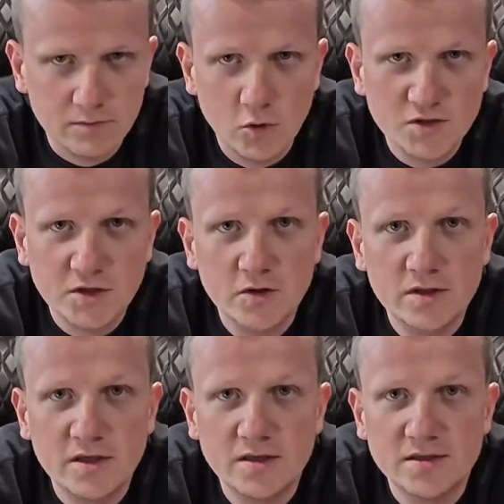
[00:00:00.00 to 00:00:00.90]
Morse
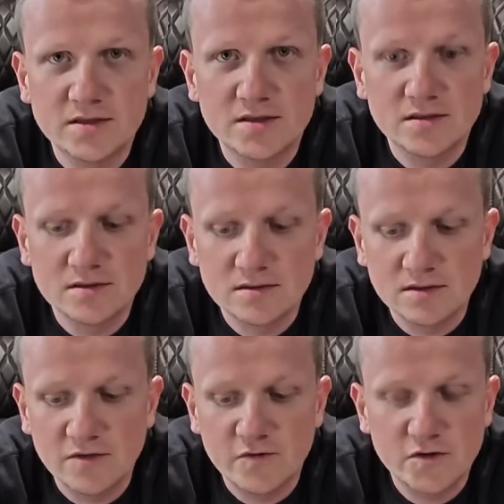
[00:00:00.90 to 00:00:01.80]
code keys.
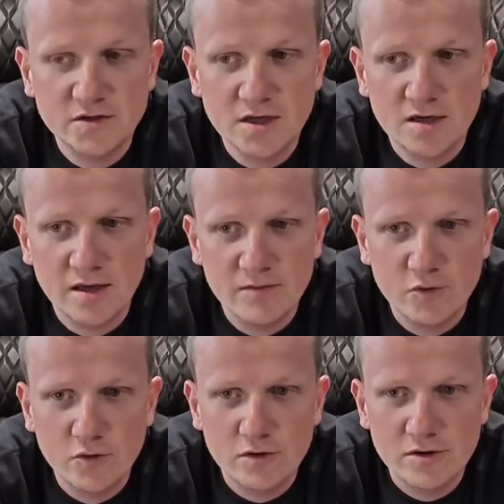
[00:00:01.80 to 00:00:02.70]
If there's not
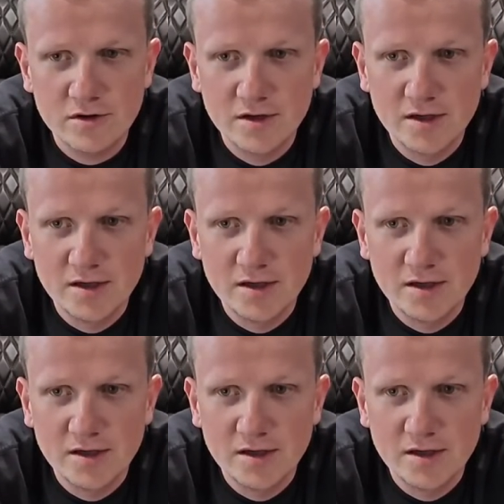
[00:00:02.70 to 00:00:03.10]
a